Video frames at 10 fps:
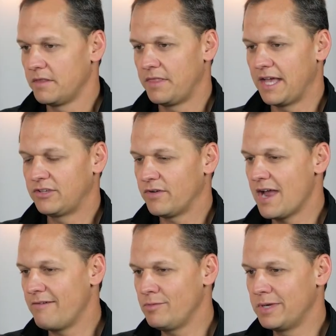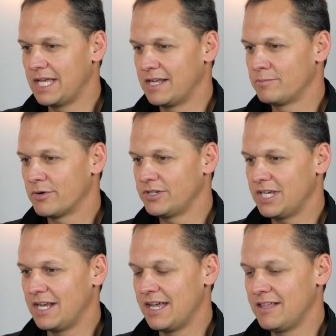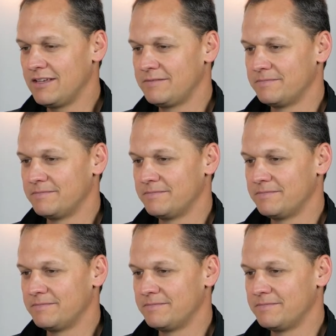Thanks for having me again. Appreciate it, Haley.